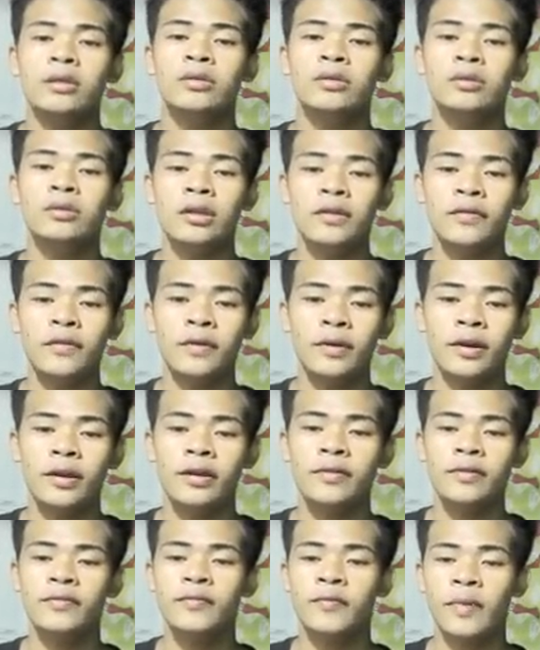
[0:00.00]
to
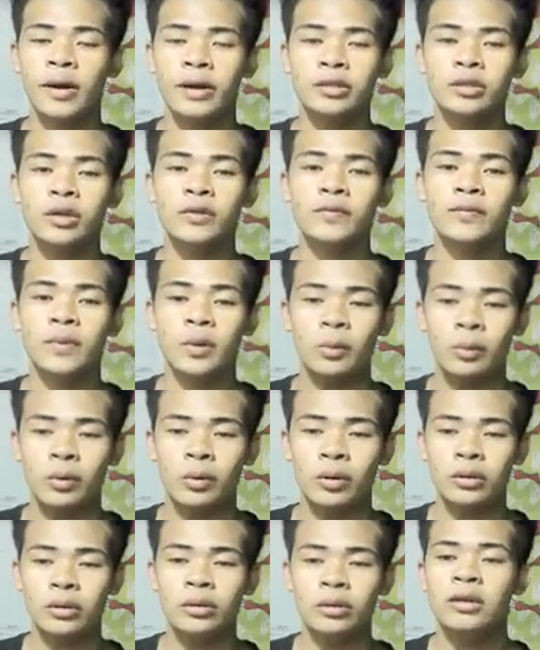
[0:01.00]
different parts of the
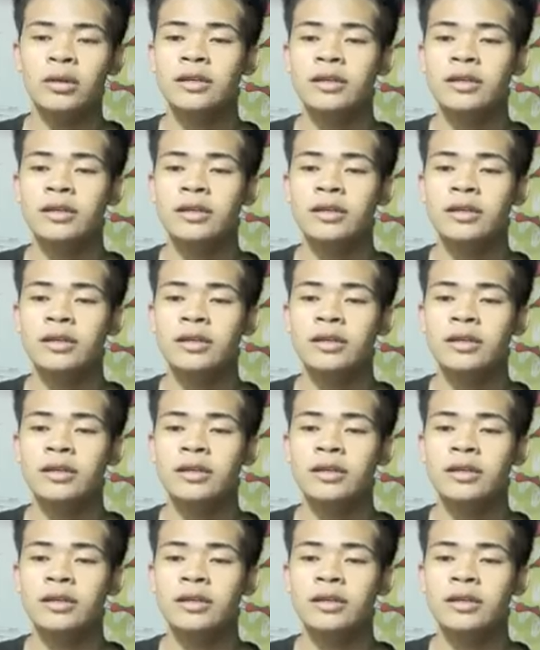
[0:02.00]
world,